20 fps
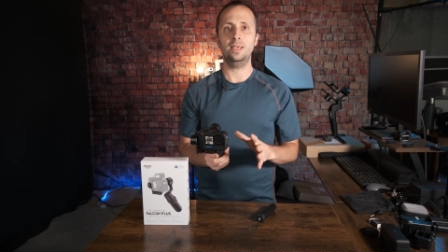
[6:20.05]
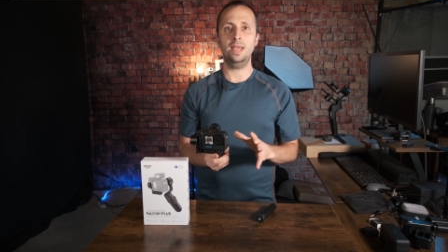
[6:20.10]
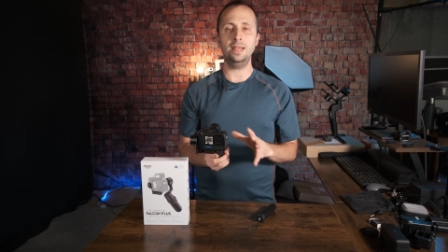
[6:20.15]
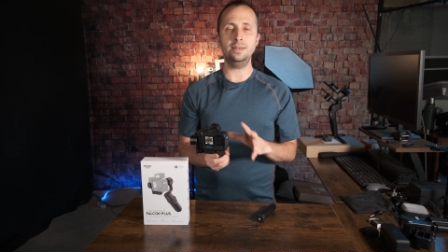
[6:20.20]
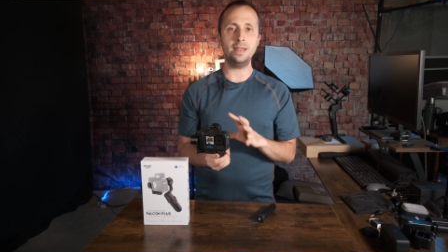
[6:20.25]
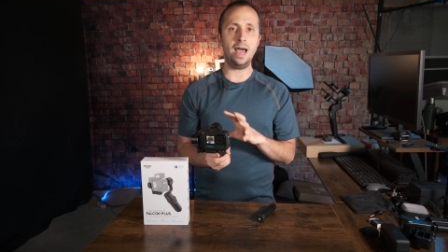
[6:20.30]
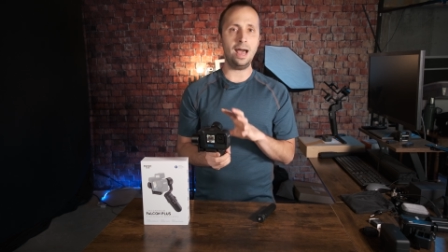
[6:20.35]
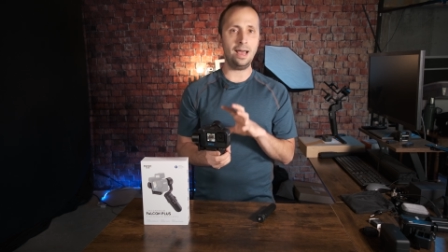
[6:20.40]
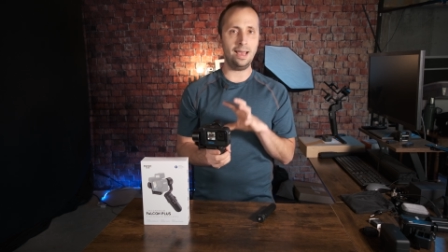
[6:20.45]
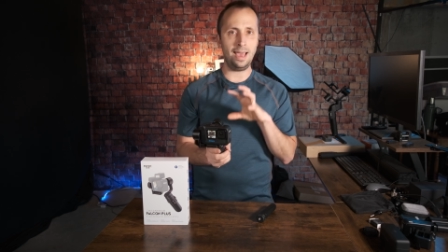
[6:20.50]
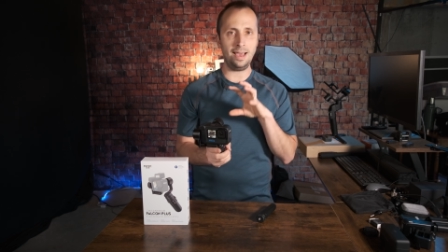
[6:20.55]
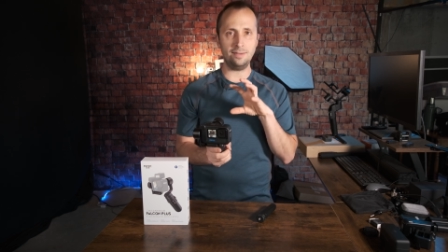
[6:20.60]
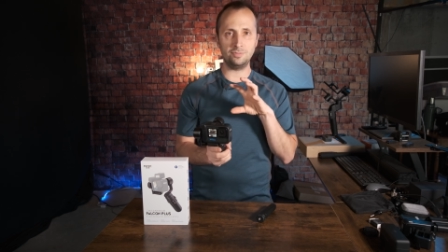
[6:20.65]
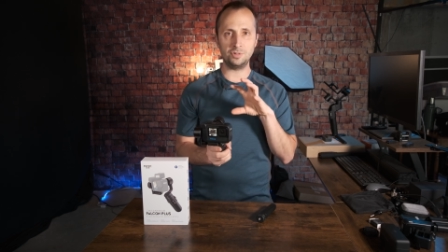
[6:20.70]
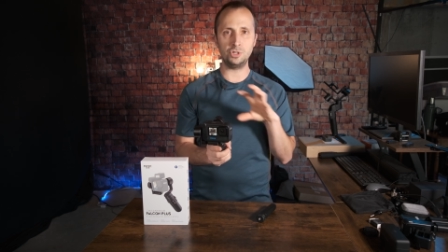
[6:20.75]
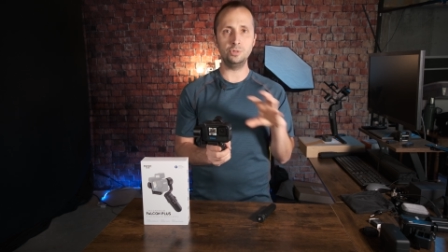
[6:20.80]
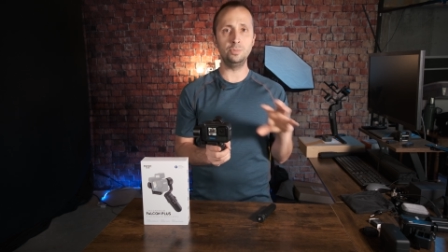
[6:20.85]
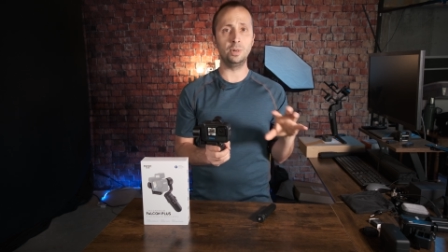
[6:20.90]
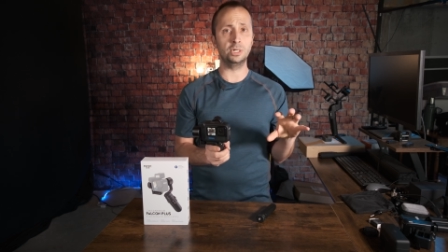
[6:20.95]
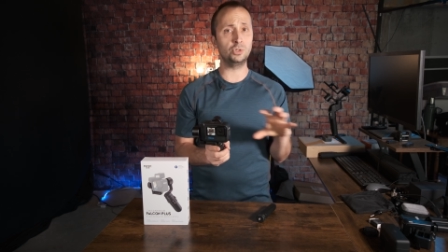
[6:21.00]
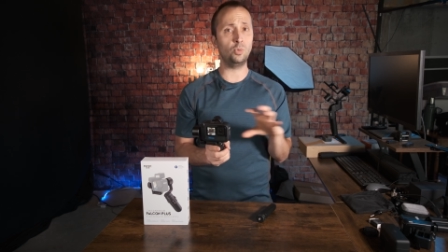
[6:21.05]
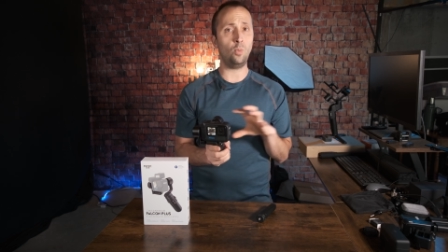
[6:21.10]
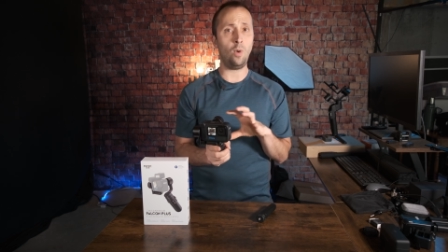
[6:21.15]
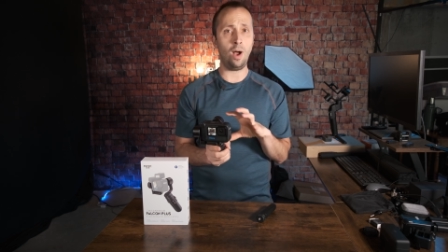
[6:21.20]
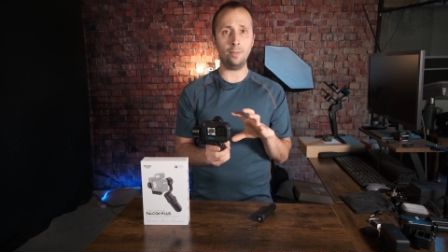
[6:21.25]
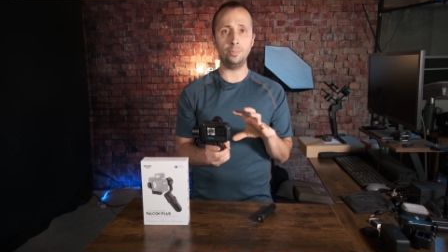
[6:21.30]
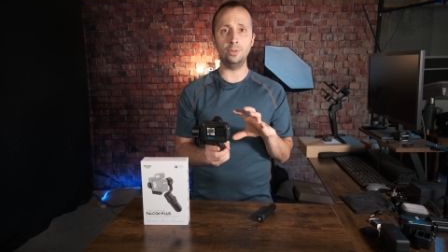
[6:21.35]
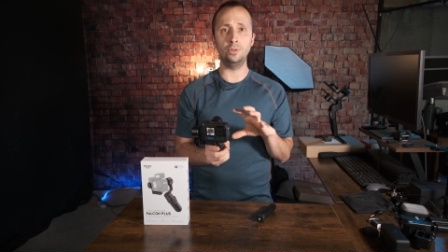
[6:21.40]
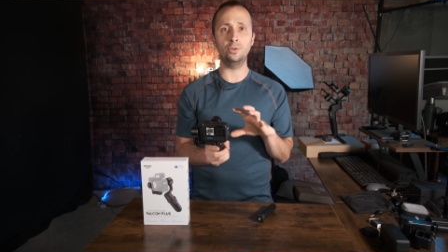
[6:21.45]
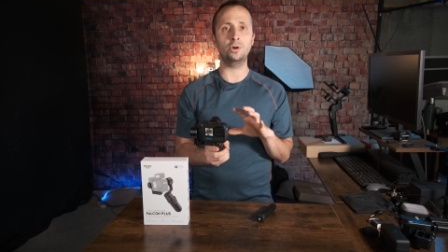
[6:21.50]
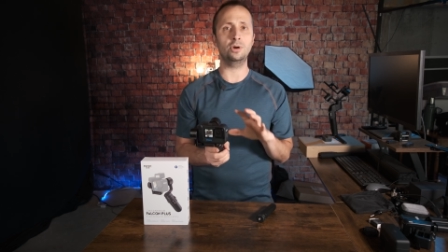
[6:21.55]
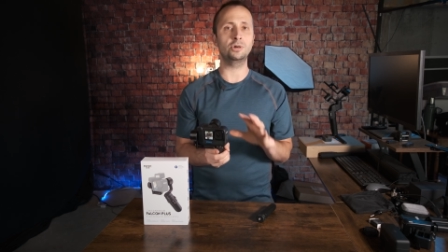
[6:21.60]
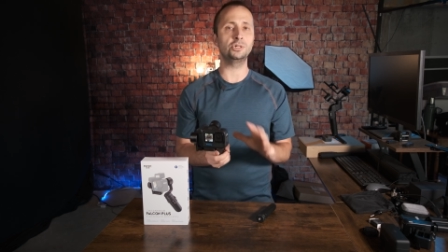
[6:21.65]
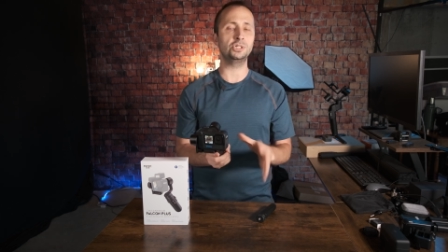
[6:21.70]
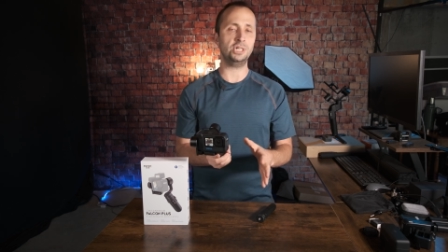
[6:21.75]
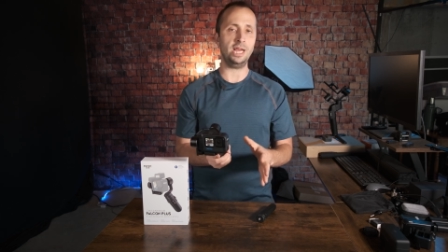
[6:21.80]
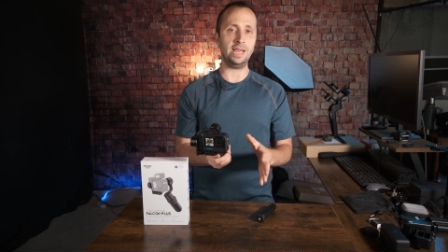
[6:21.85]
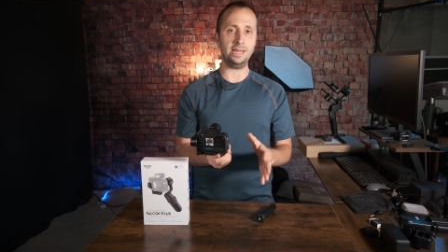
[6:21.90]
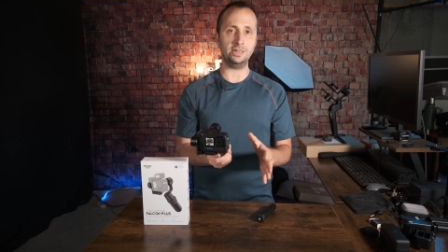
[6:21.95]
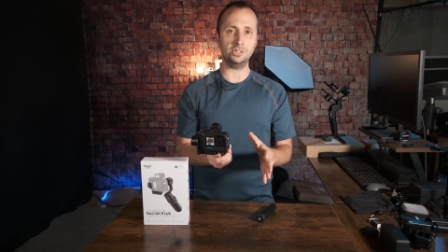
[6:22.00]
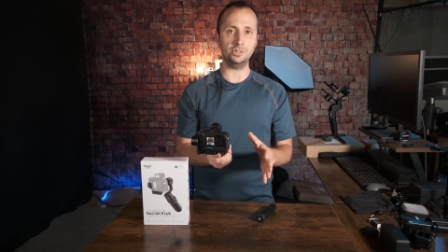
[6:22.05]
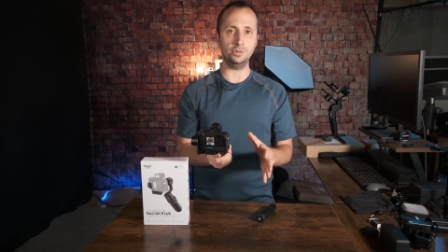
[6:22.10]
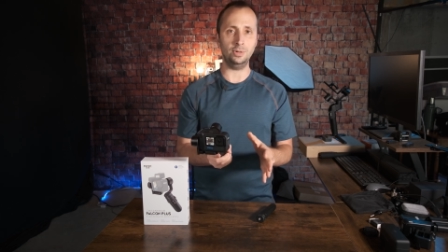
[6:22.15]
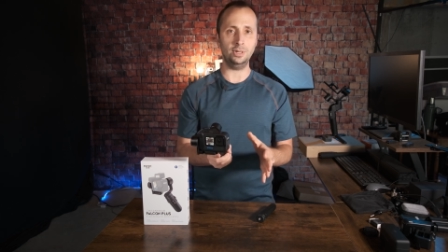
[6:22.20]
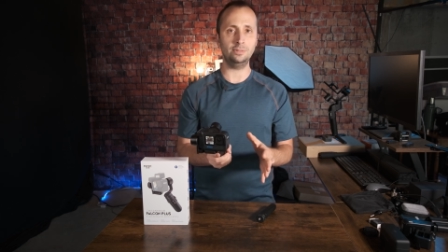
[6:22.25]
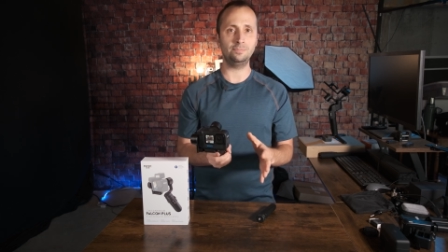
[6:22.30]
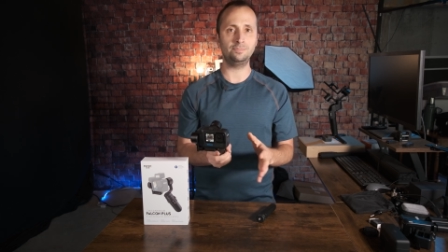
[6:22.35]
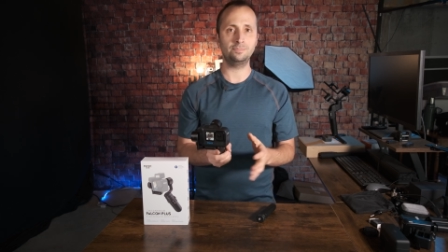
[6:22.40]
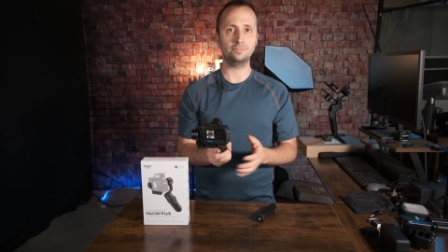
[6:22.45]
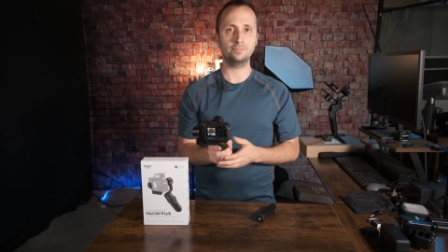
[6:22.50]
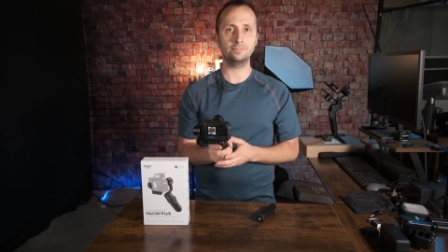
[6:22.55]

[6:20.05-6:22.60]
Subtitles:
and not have too much wobble or shake to it.